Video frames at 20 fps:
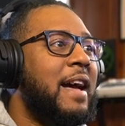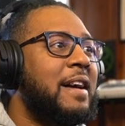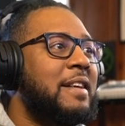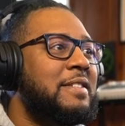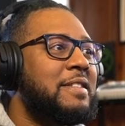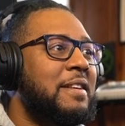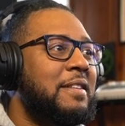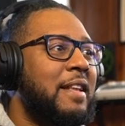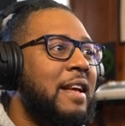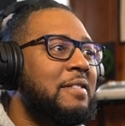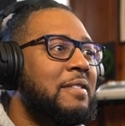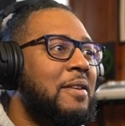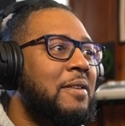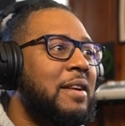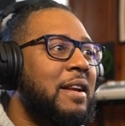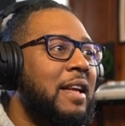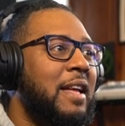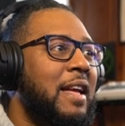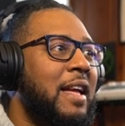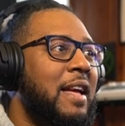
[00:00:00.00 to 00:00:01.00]
can tell that's
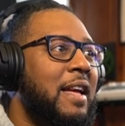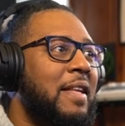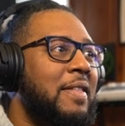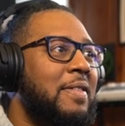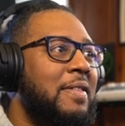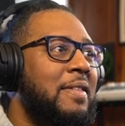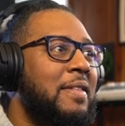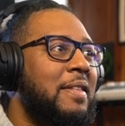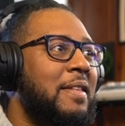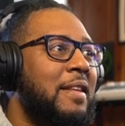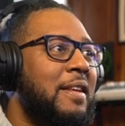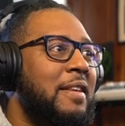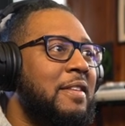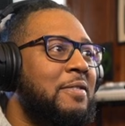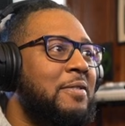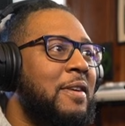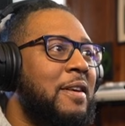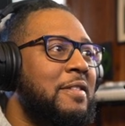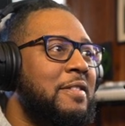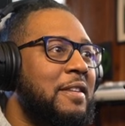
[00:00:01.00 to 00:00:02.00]
already in his
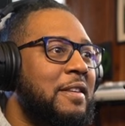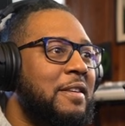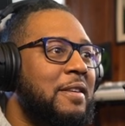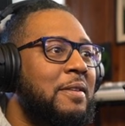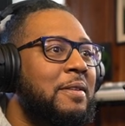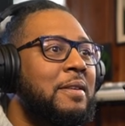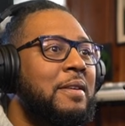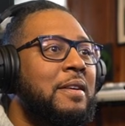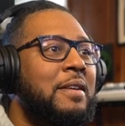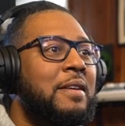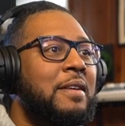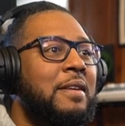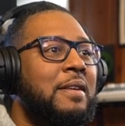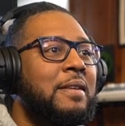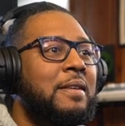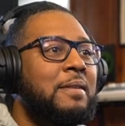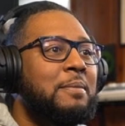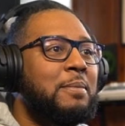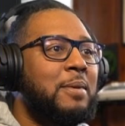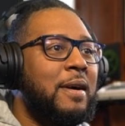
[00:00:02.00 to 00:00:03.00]
falsetto.
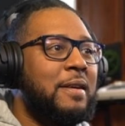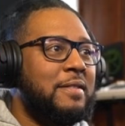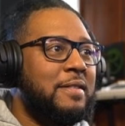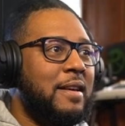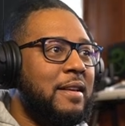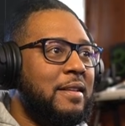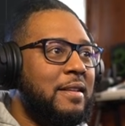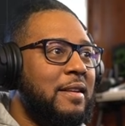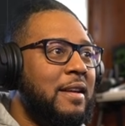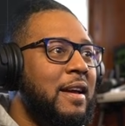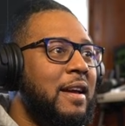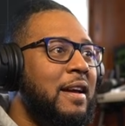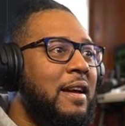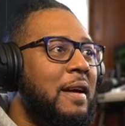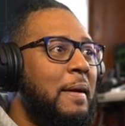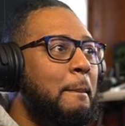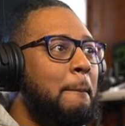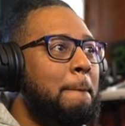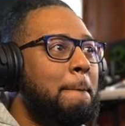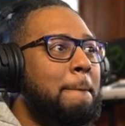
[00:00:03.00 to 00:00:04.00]
Process it
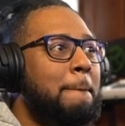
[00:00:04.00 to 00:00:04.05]
again,